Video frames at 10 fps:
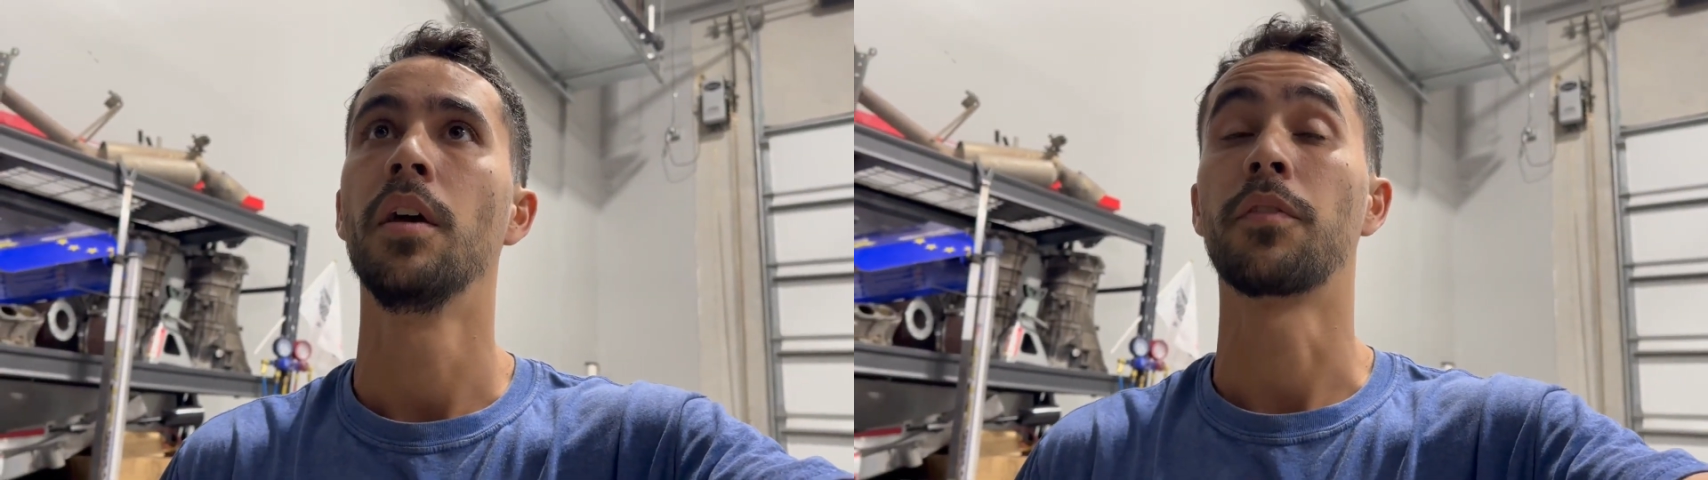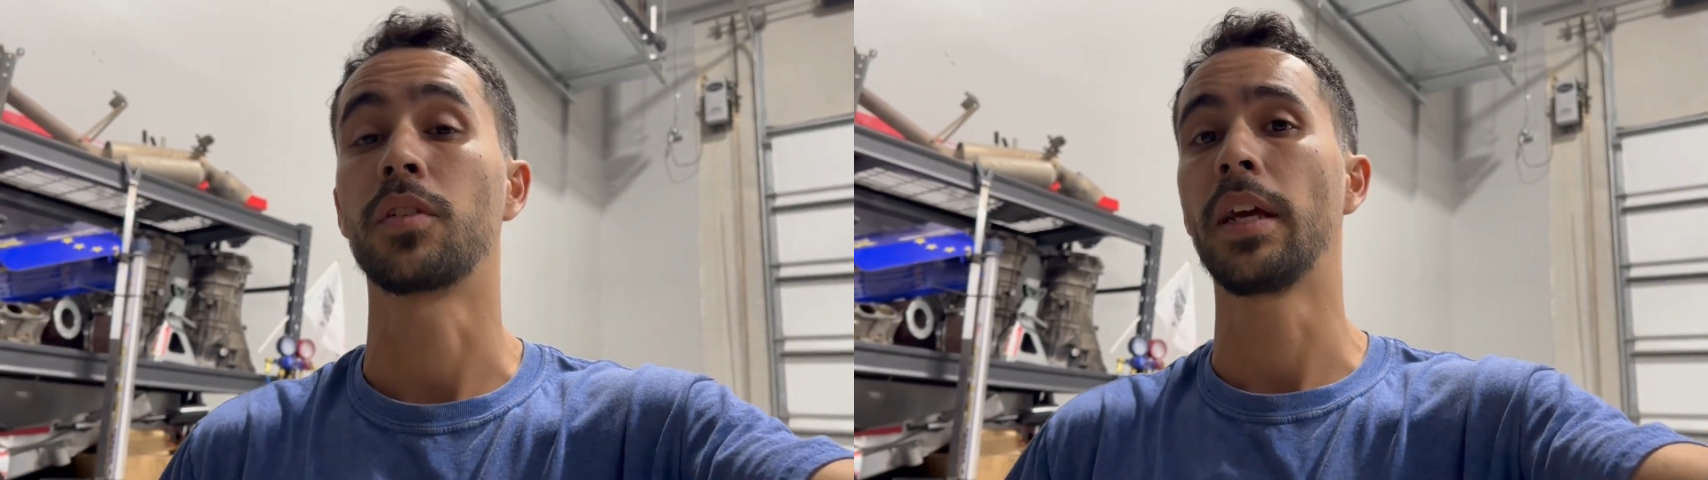
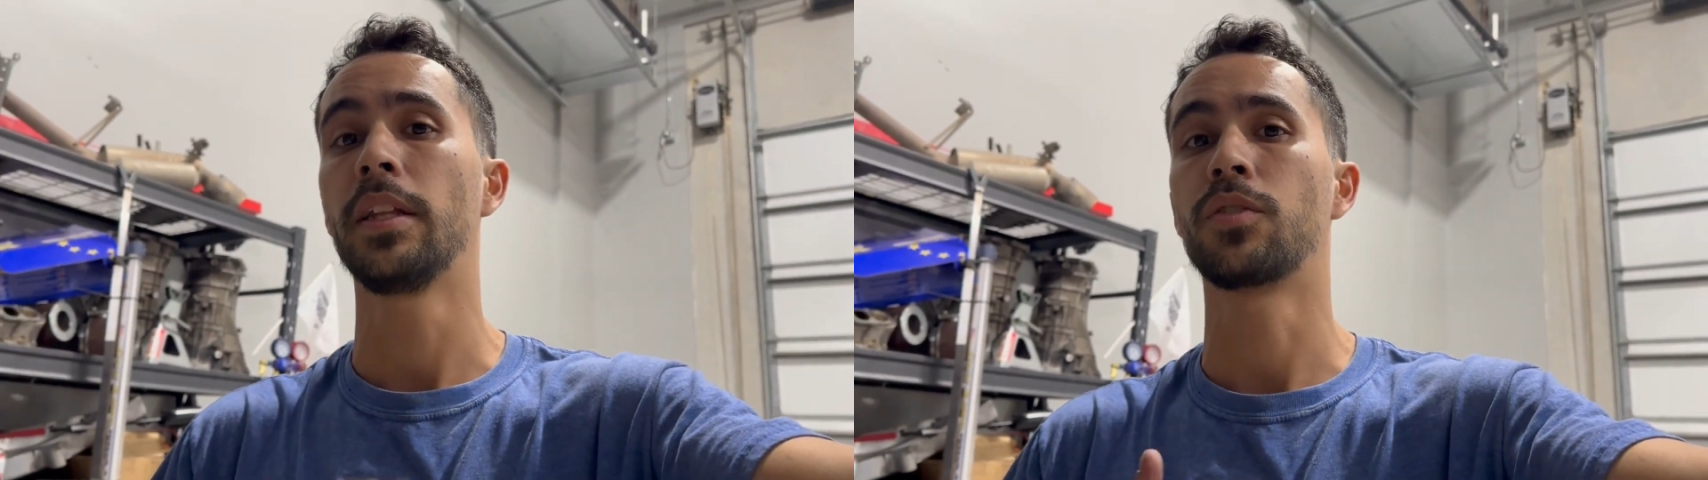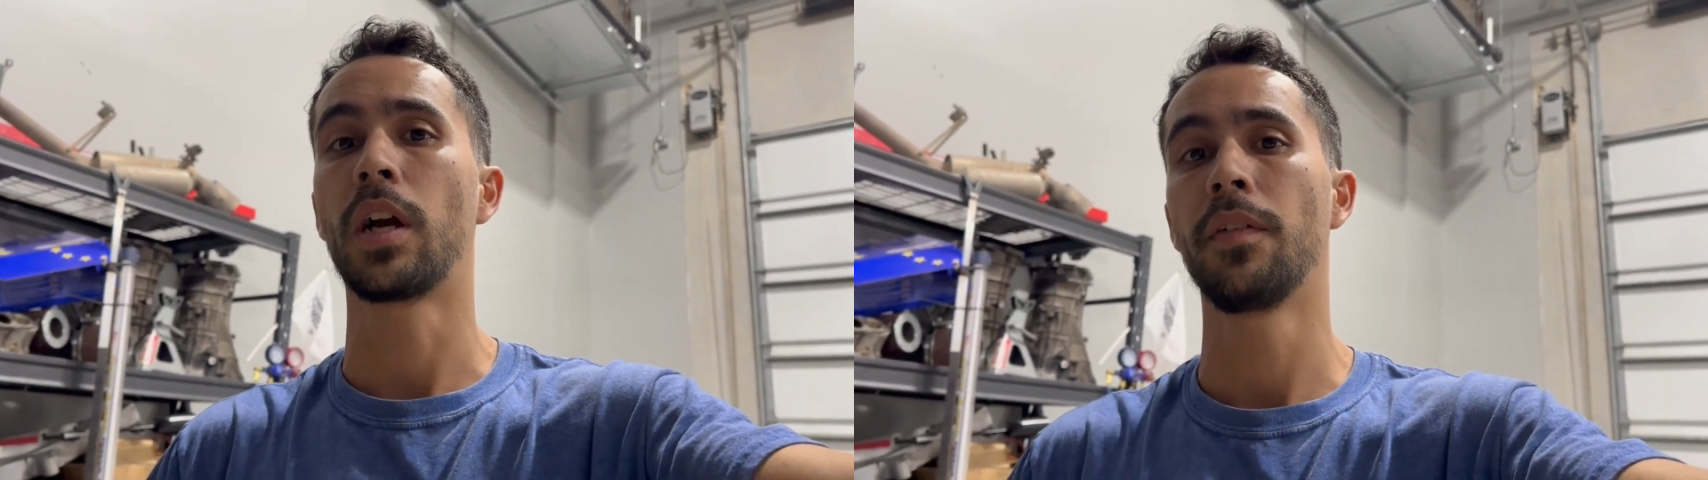For daily
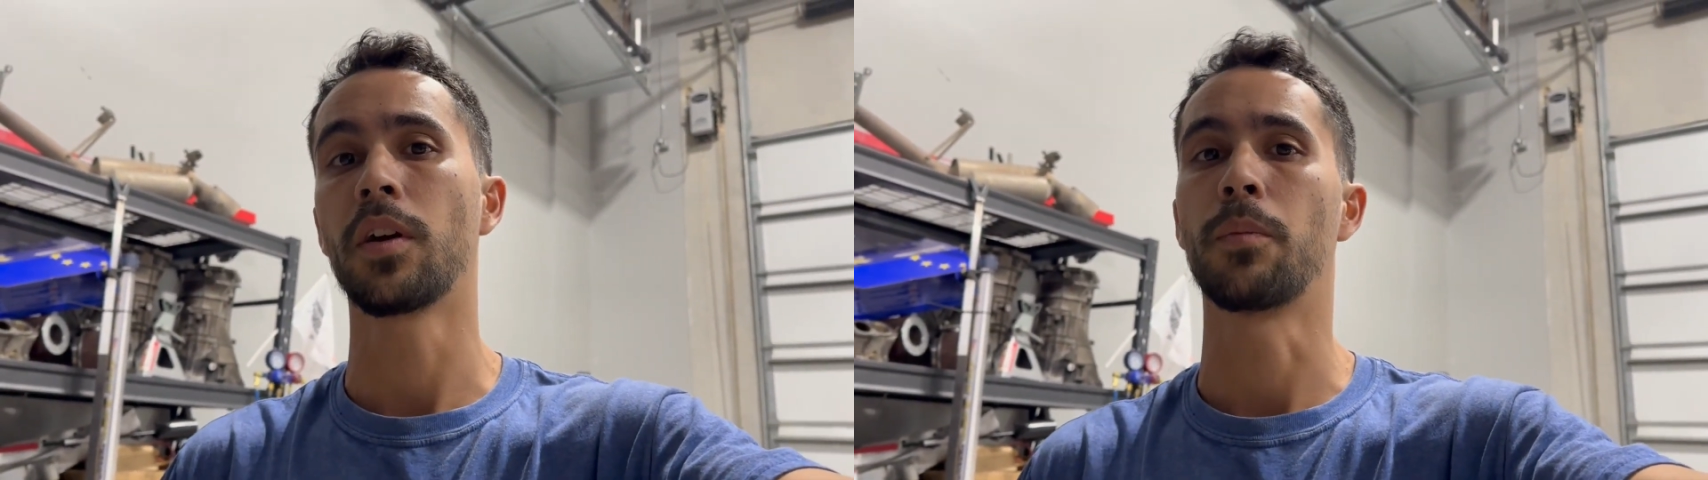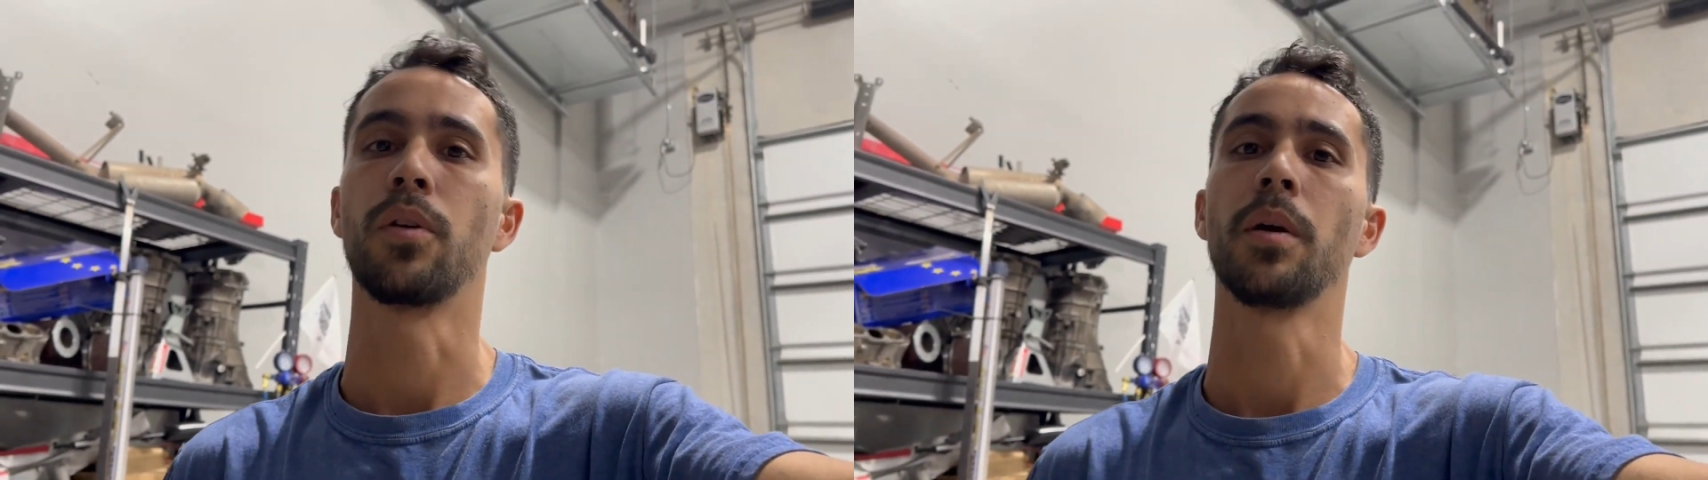driving,
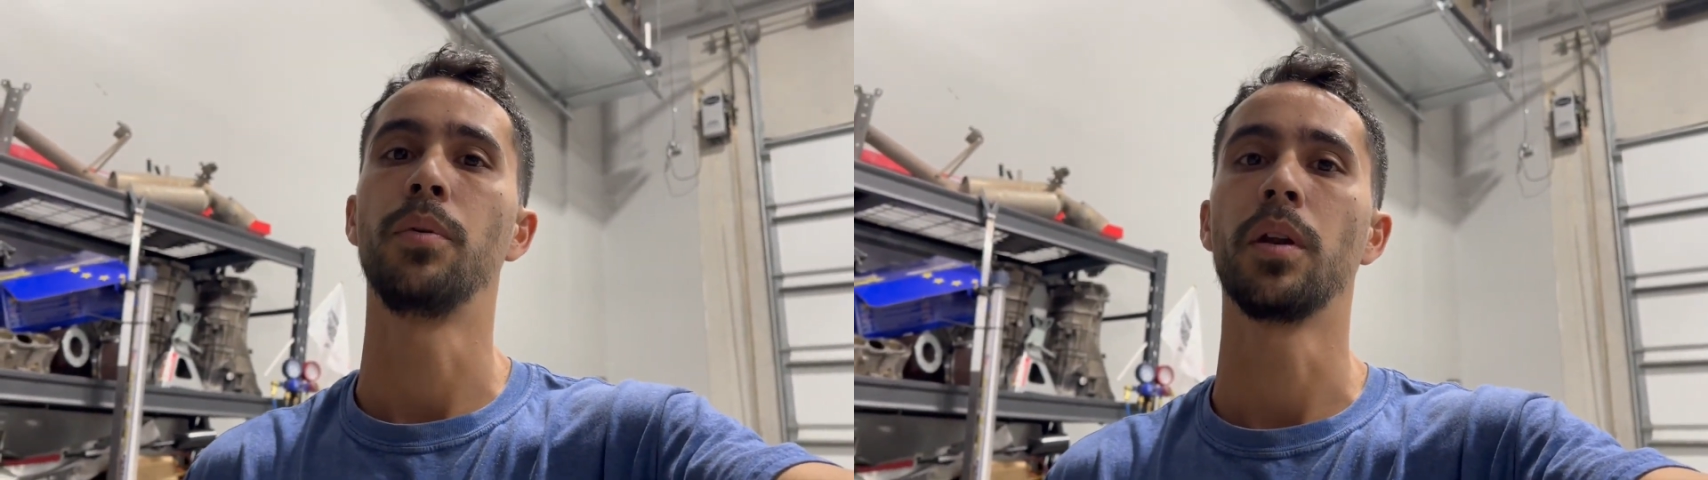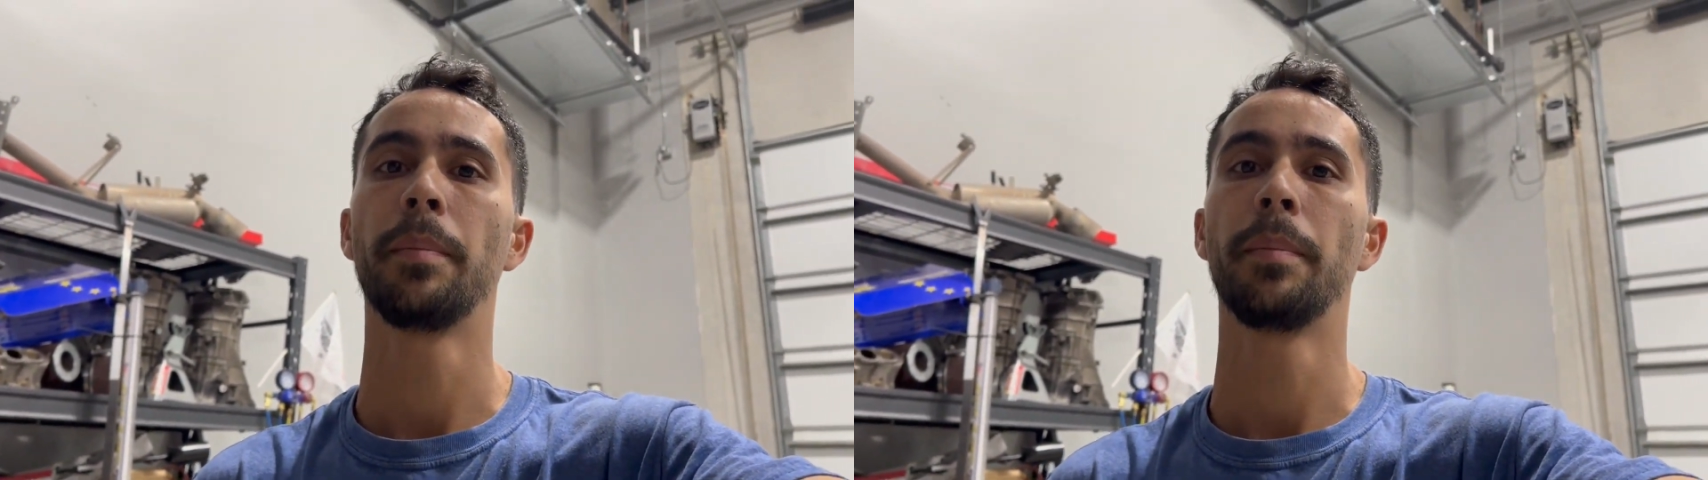I'll probably put it